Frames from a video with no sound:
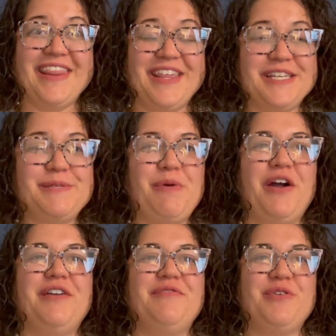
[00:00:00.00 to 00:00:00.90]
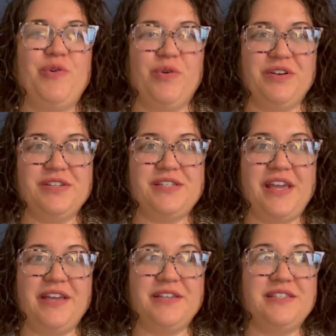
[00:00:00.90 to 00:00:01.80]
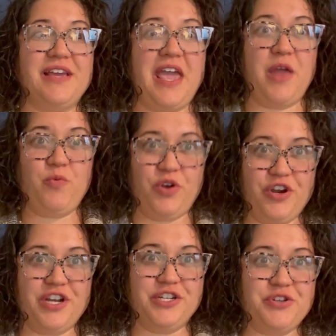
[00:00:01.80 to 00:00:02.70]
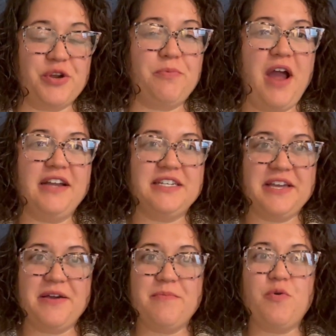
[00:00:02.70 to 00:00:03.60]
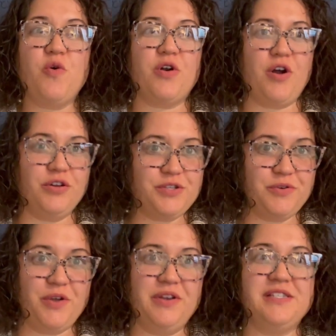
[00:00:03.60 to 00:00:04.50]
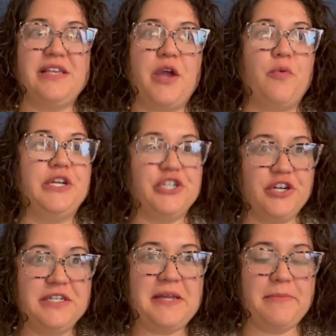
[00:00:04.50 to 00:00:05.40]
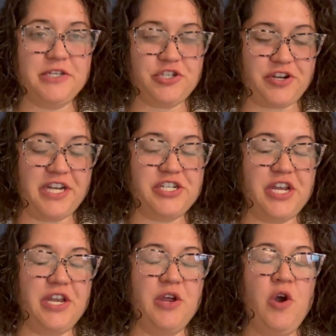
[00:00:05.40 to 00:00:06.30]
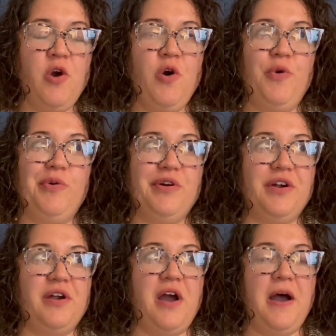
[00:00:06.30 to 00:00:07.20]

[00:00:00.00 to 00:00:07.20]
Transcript: This part of the course is, again, where you're going to do your practicum, or also known as like a return demonstration, or